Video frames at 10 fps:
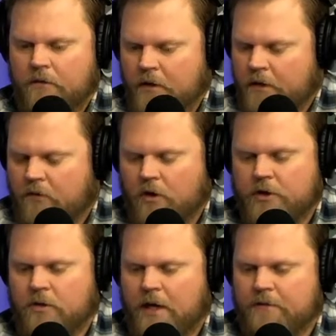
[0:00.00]
if all
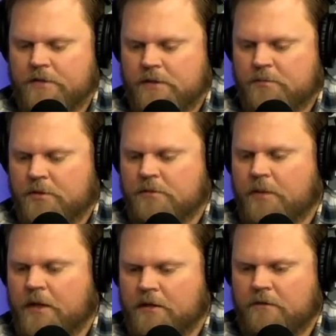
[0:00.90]
you have is this
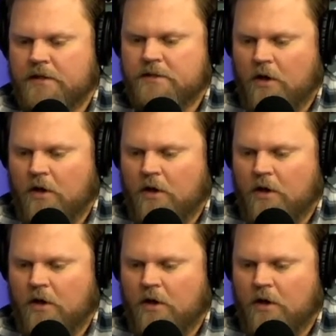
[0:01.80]
perspective as